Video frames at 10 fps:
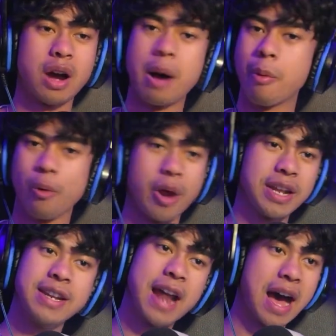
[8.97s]
I'm
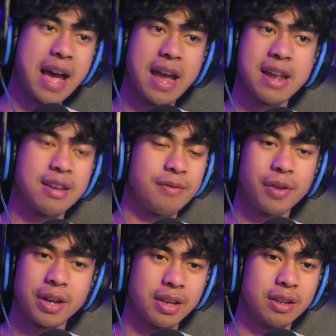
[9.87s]
already dying and
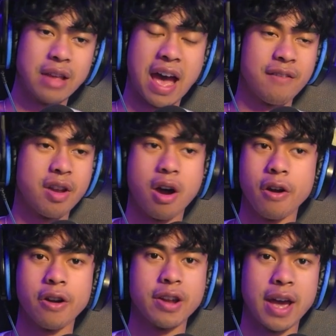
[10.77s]
having
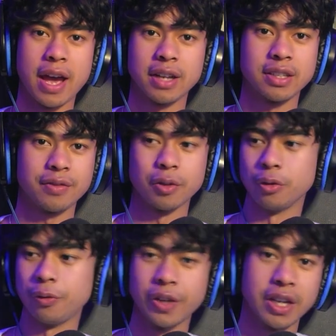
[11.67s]
heart attacks after
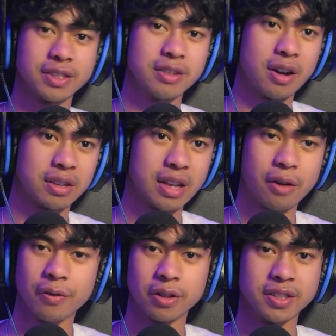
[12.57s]
Luffy gets knocked
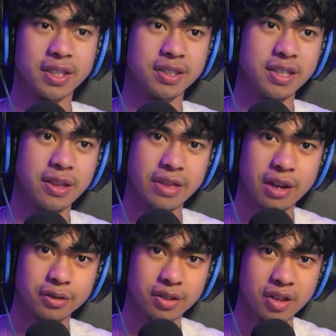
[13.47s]
out for the
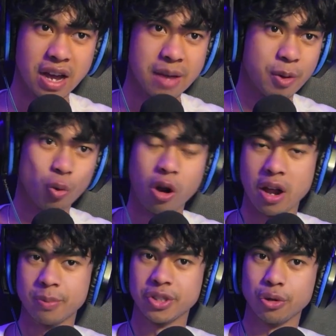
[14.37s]
16,000th time, and we're on
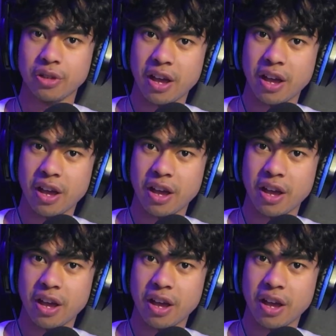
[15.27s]
episode